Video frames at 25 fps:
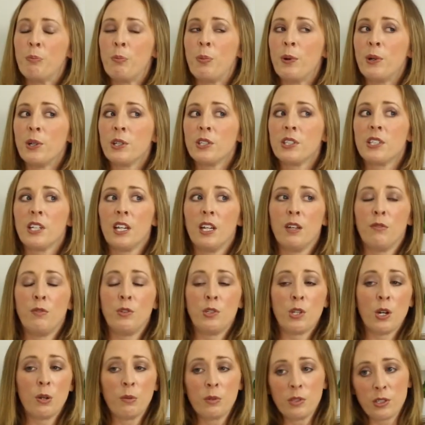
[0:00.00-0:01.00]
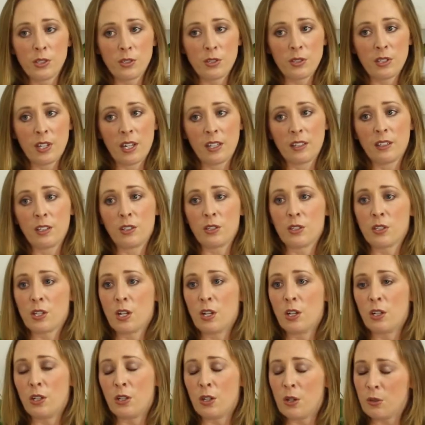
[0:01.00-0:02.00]
But if you don't want to do that, there's
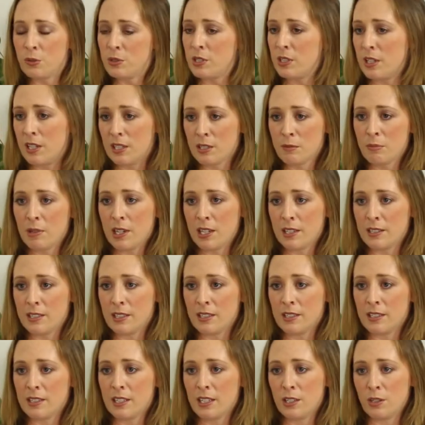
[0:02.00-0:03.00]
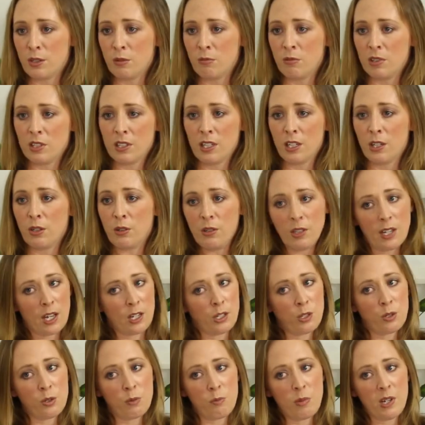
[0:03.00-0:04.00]
loads of nice places in Dublin that you can
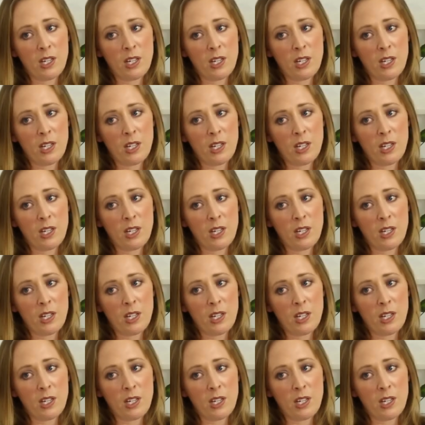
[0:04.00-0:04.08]
get a good